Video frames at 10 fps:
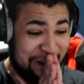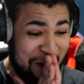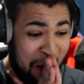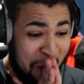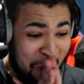
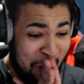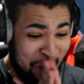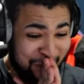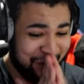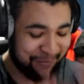
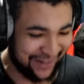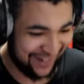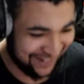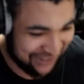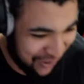Cold for
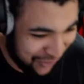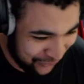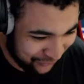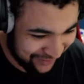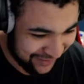me,
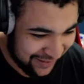cold.